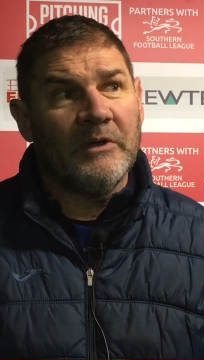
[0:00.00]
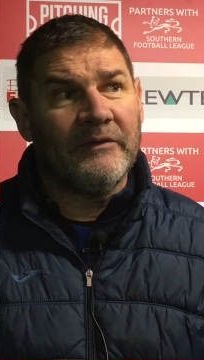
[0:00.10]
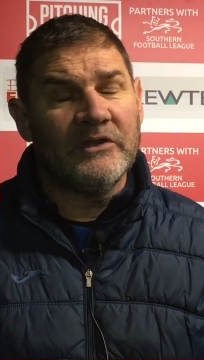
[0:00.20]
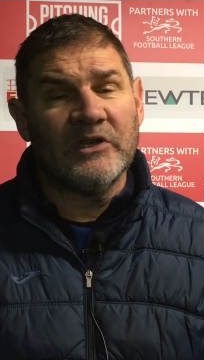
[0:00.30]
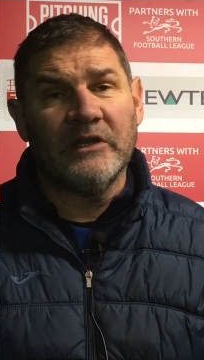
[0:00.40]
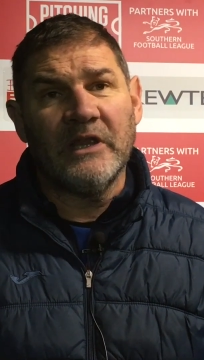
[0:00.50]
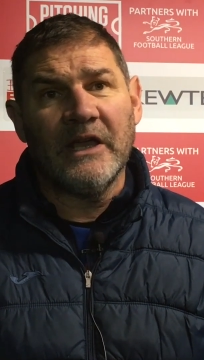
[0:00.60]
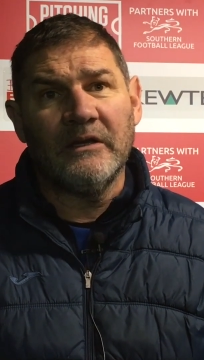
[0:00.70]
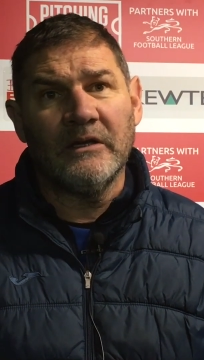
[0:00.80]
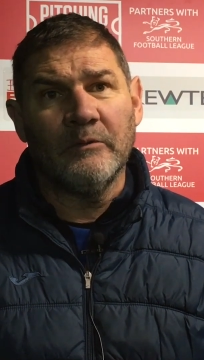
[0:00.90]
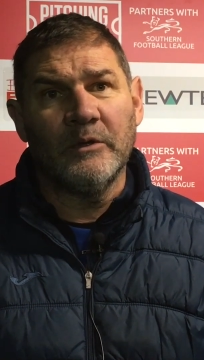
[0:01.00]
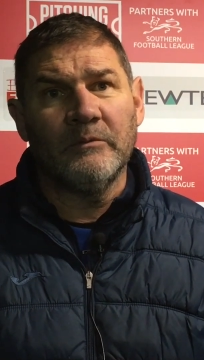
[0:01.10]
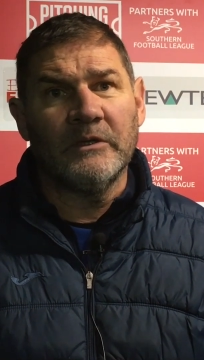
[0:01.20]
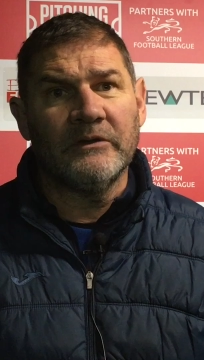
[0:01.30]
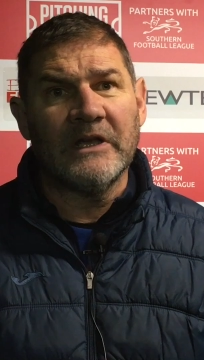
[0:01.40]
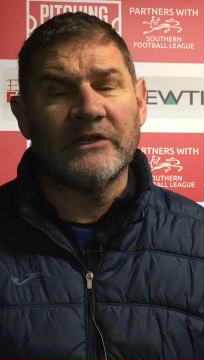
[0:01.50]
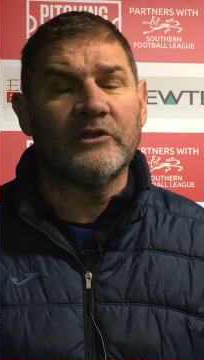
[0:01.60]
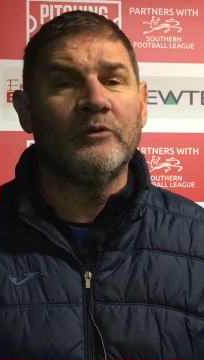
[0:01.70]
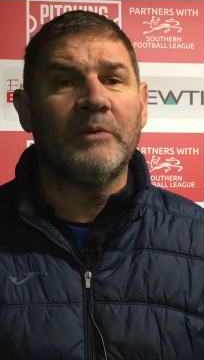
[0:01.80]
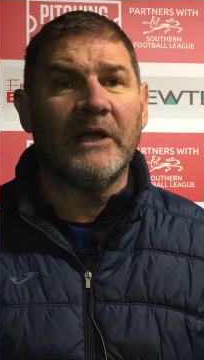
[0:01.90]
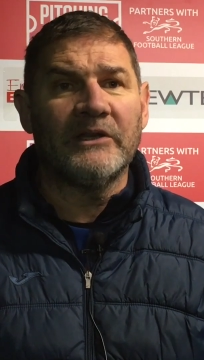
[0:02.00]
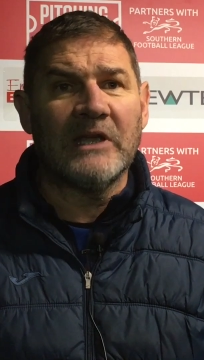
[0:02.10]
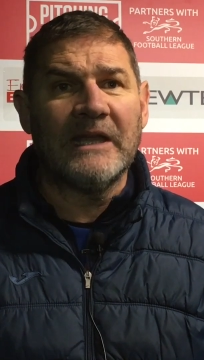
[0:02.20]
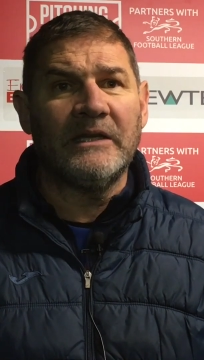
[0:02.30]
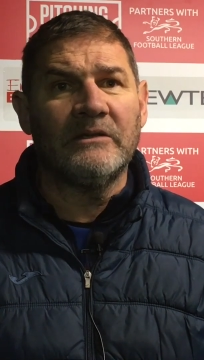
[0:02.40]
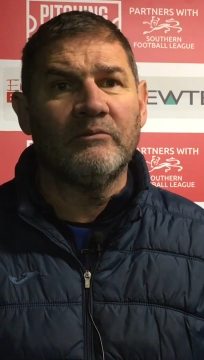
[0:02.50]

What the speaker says: But having said that, you know, that's 2 players added,